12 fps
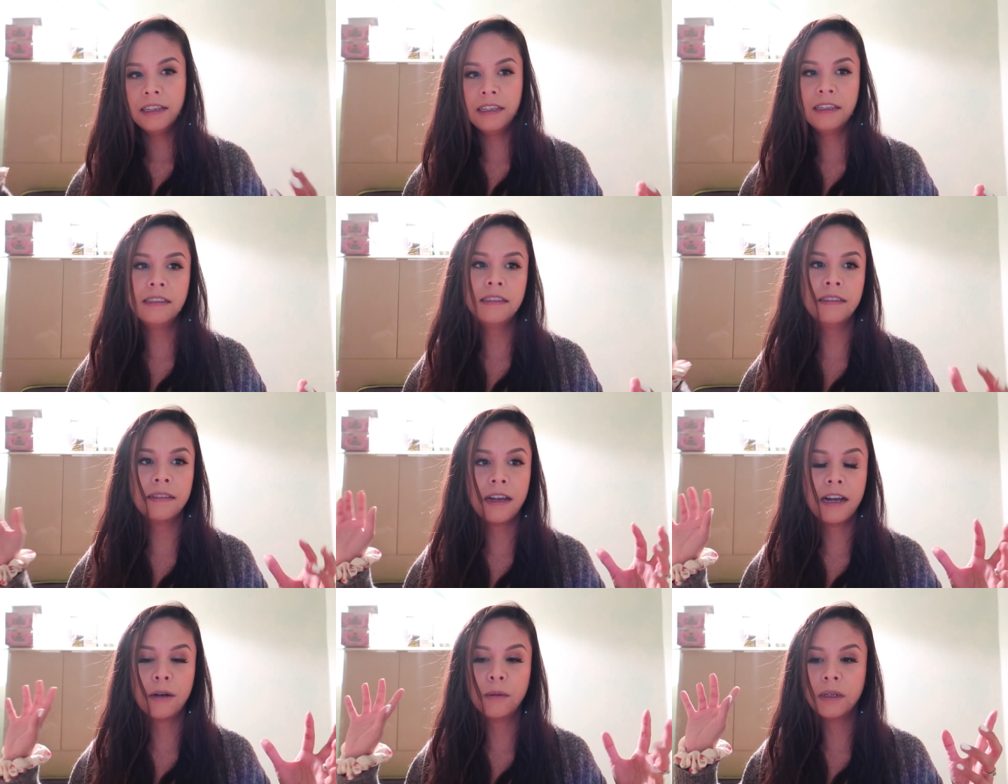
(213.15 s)
is
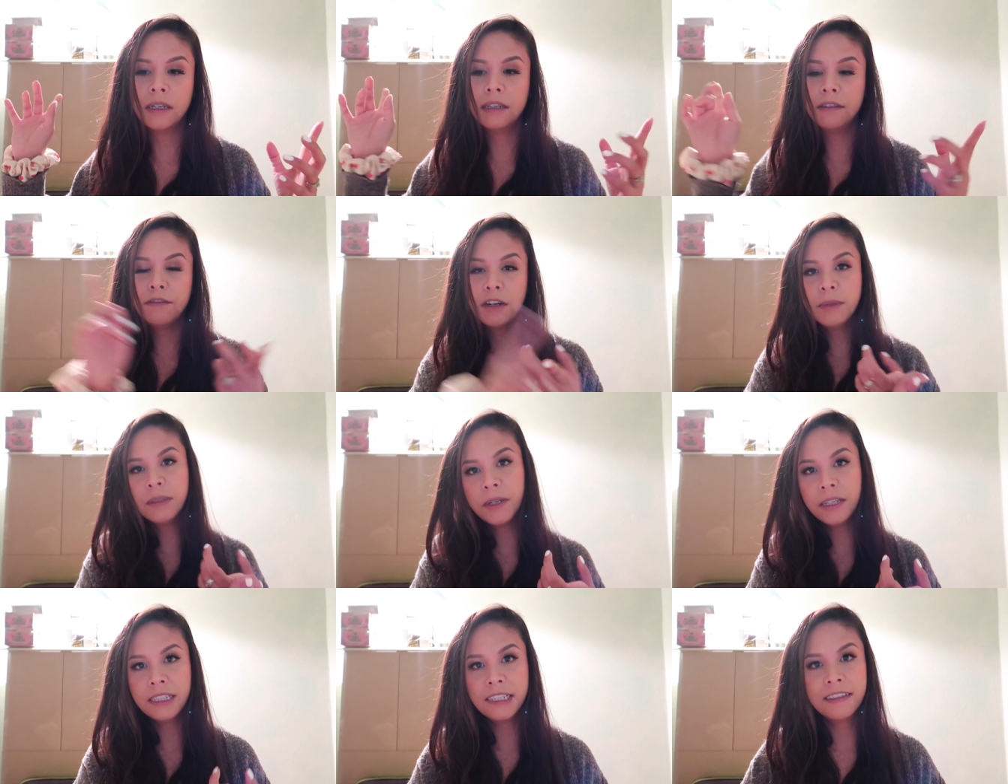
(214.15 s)
our farmers
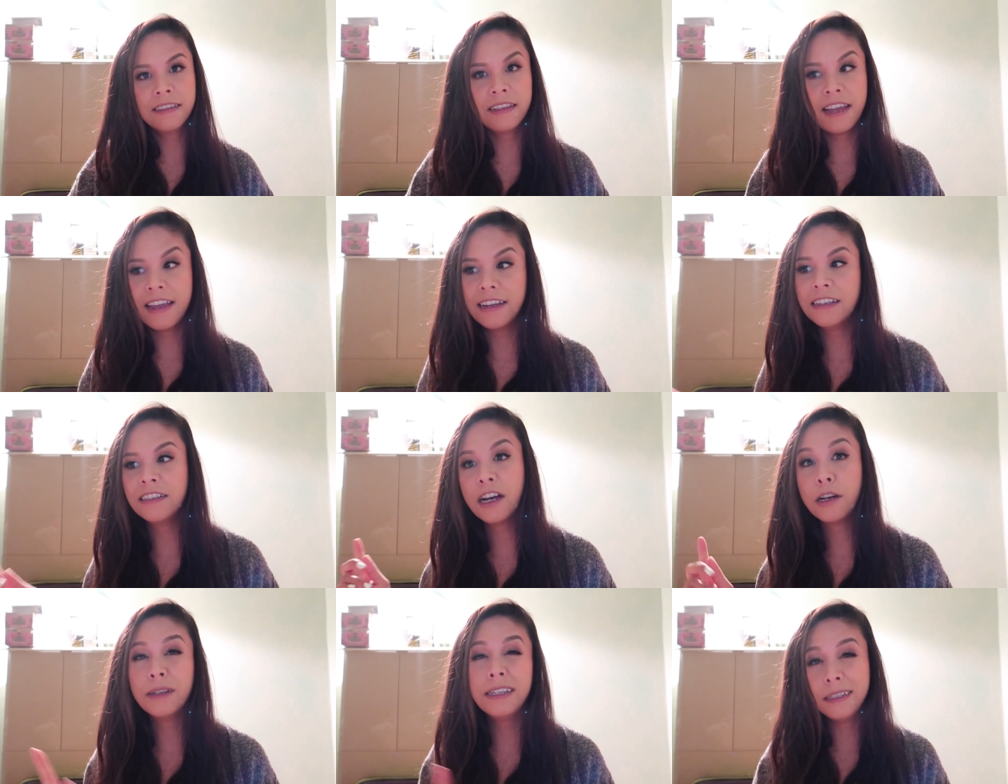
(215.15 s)
markets and
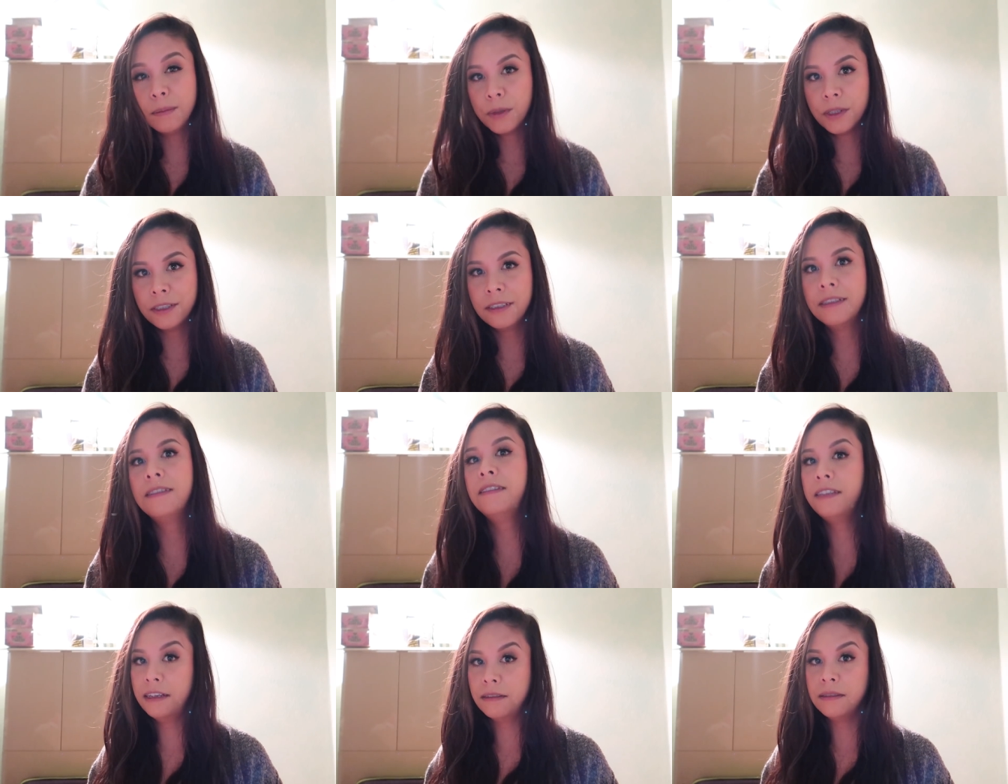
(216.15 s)
our in-person
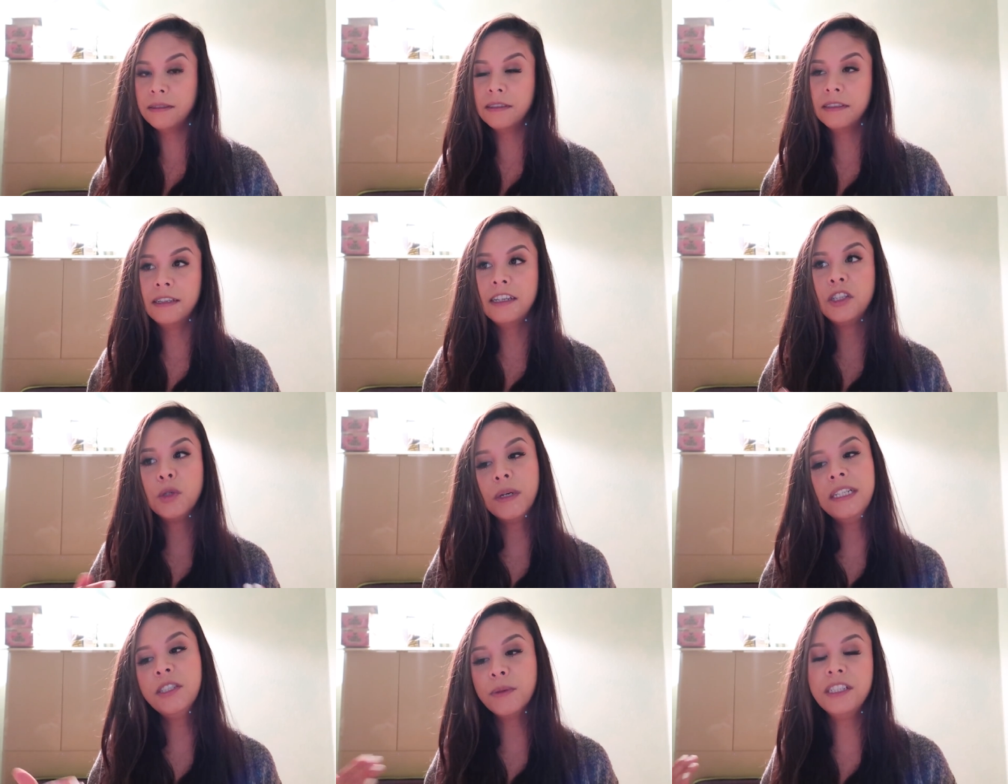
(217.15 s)
sales. In
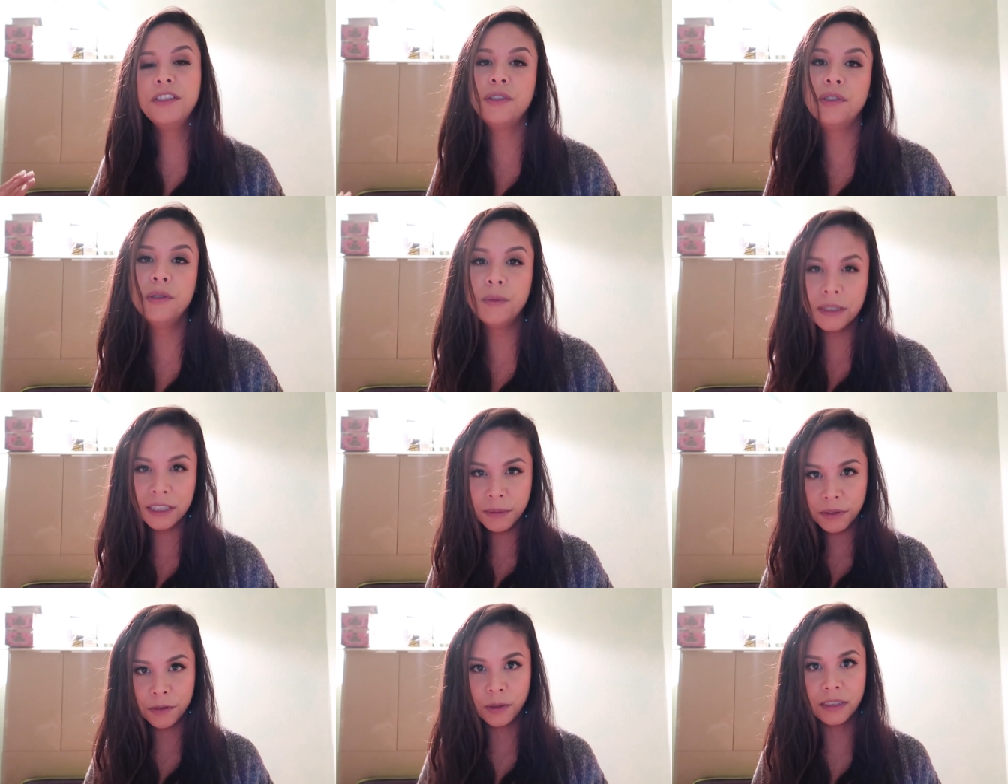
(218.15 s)
2022, we are gonna
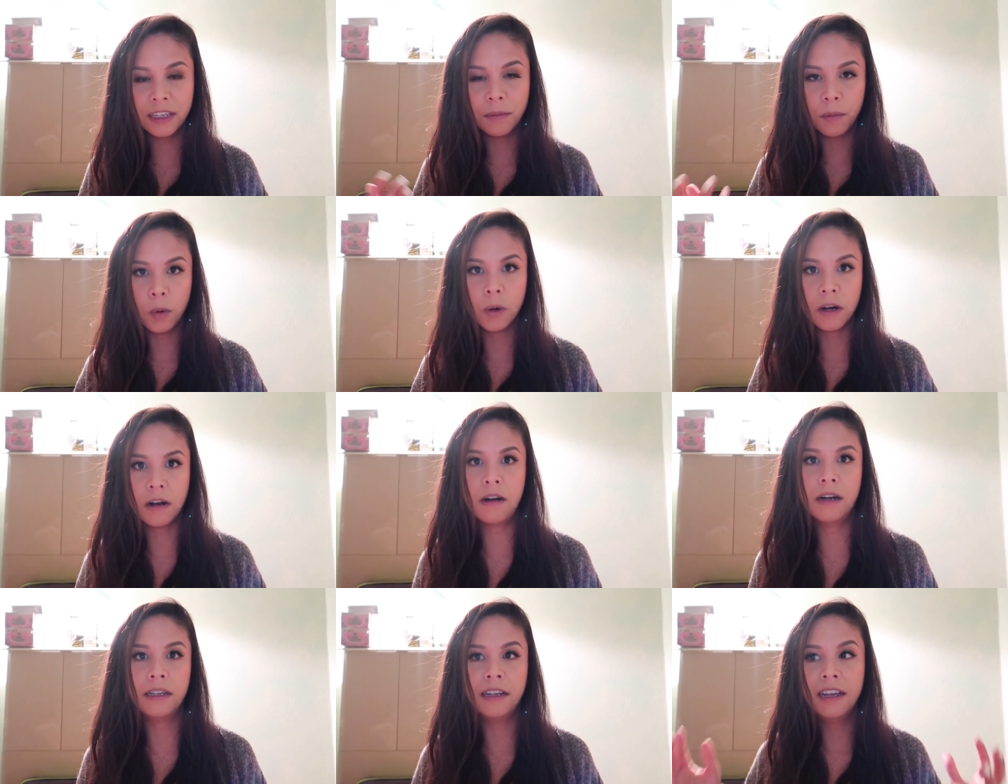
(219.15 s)
be focusing more
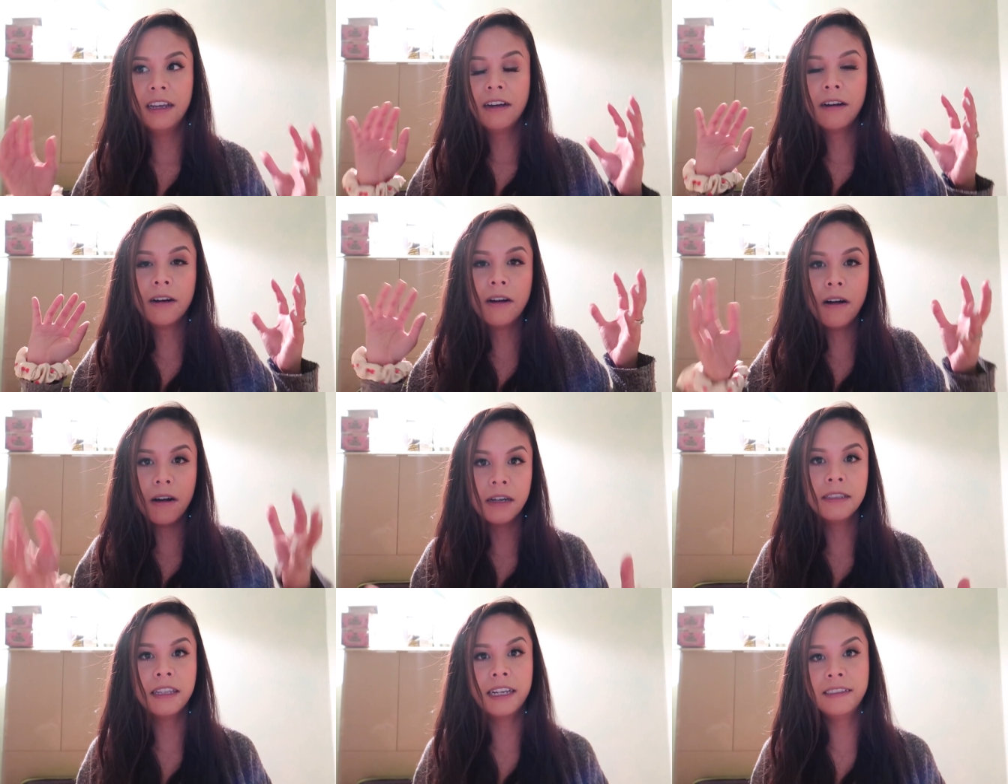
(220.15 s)
on our
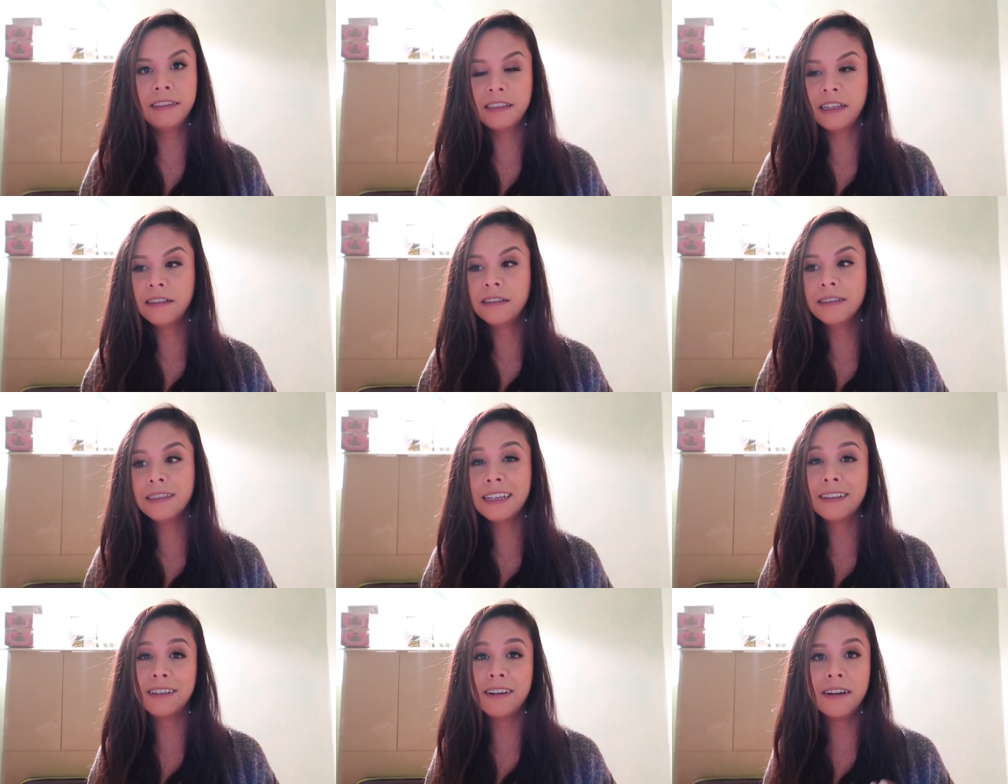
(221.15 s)
online sales
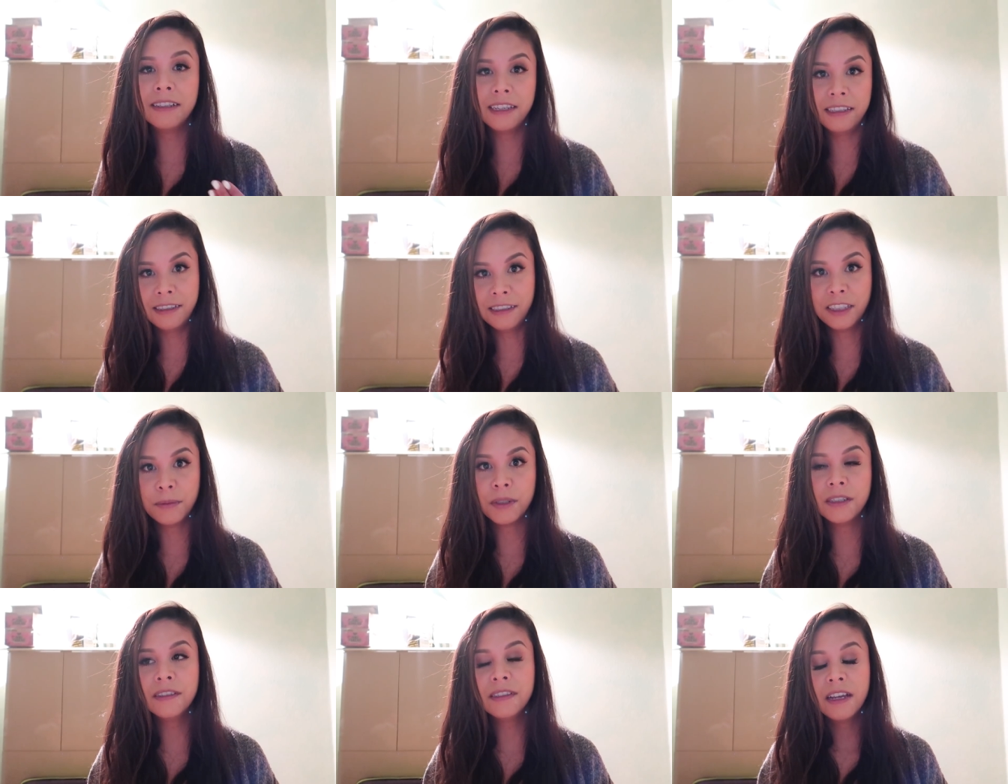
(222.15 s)
and our online
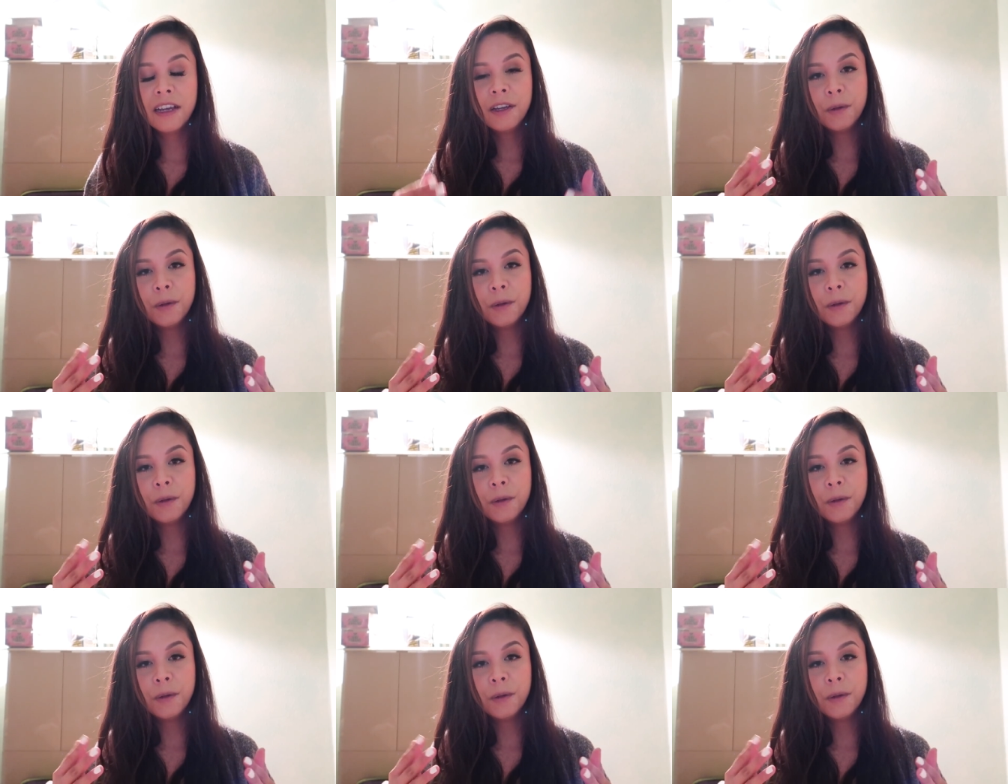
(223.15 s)
customers.